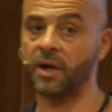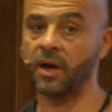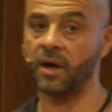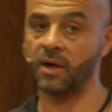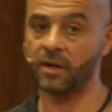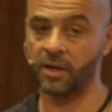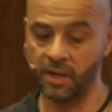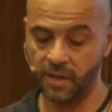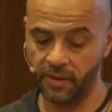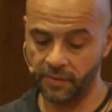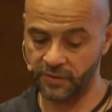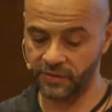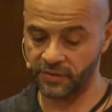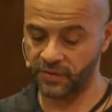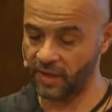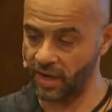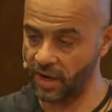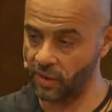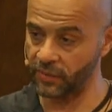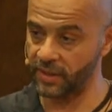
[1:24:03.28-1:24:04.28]
are the
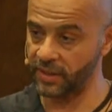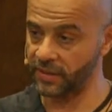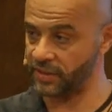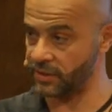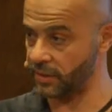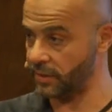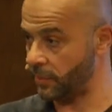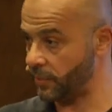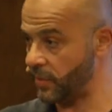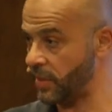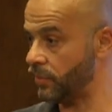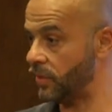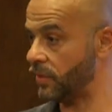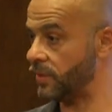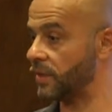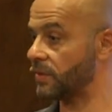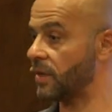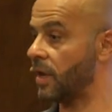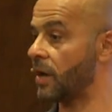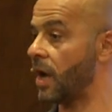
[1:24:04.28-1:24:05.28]
surrounding, the people
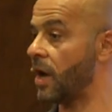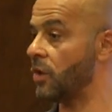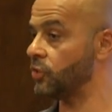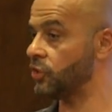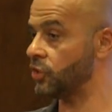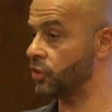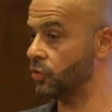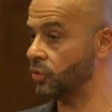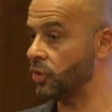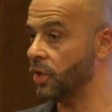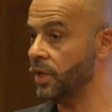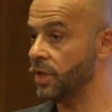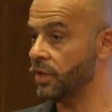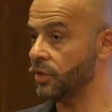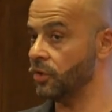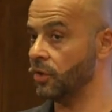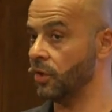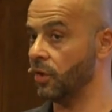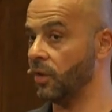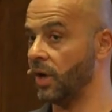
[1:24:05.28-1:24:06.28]
that are around you,
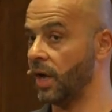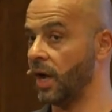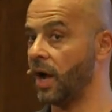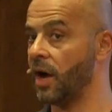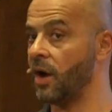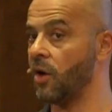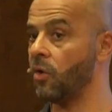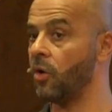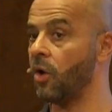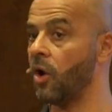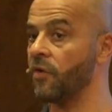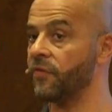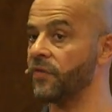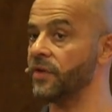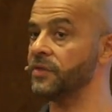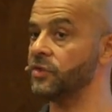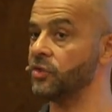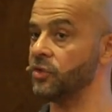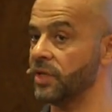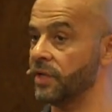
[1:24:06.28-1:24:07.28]
you know, how
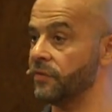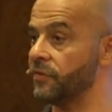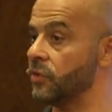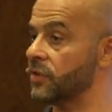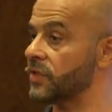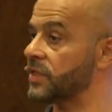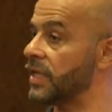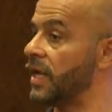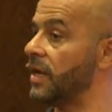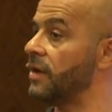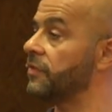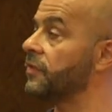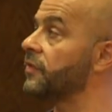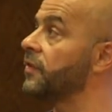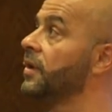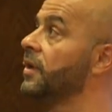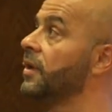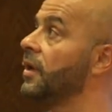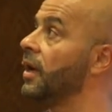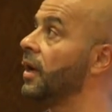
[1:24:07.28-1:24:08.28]
often do you give yourself
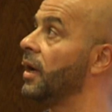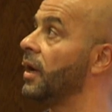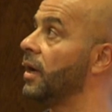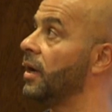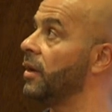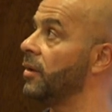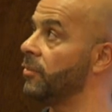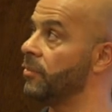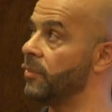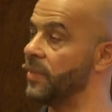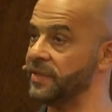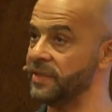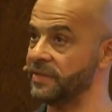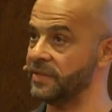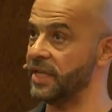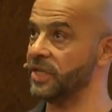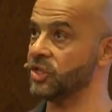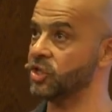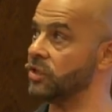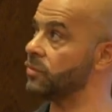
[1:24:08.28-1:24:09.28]

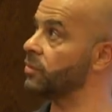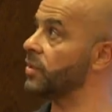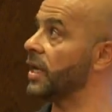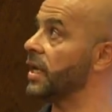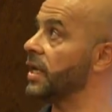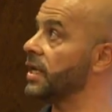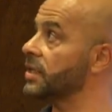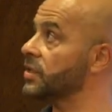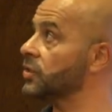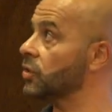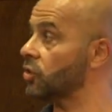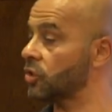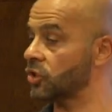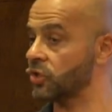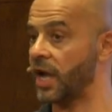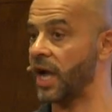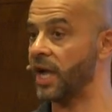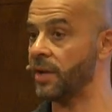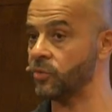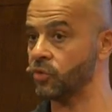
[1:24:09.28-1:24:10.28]
meditation breaks or
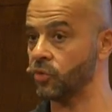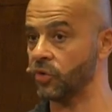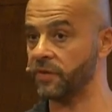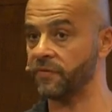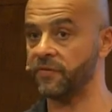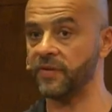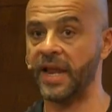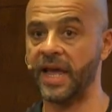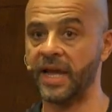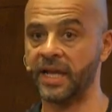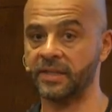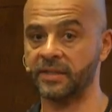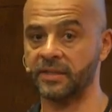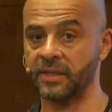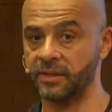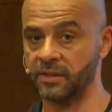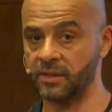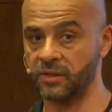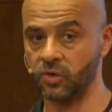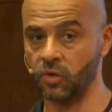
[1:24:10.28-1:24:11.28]
time to reflect
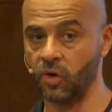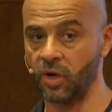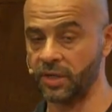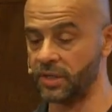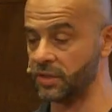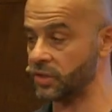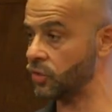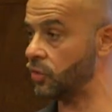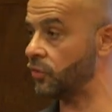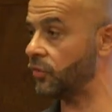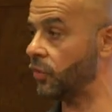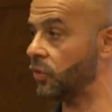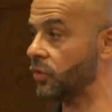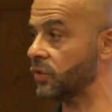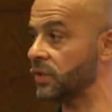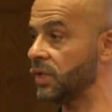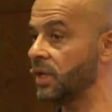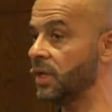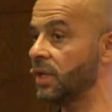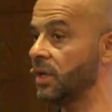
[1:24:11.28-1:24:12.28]
and so on and so
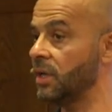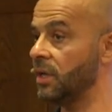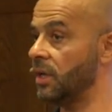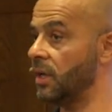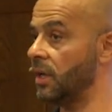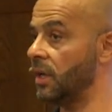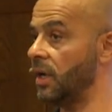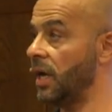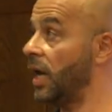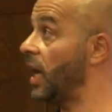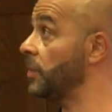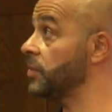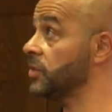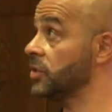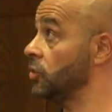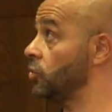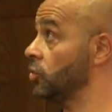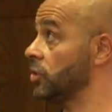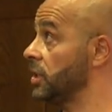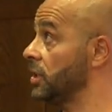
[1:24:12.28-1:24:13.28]
forth.
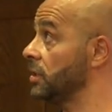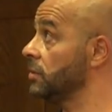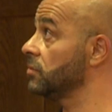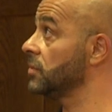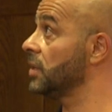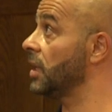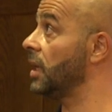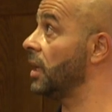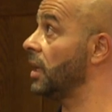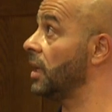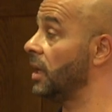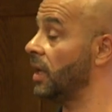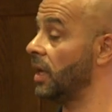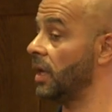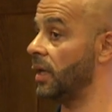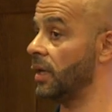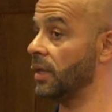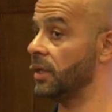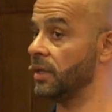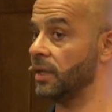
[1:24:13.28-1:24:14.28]
Absolutely.
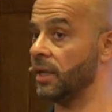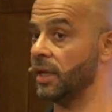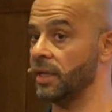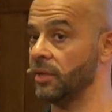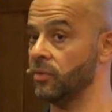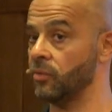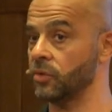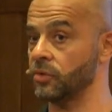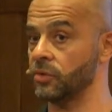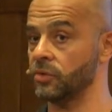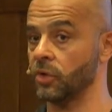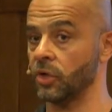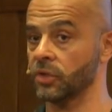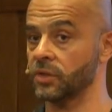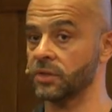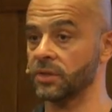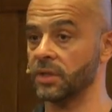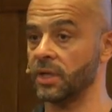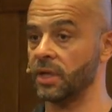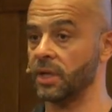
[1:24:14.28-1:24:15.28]
I would
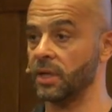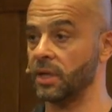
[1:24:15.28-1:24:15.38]
not,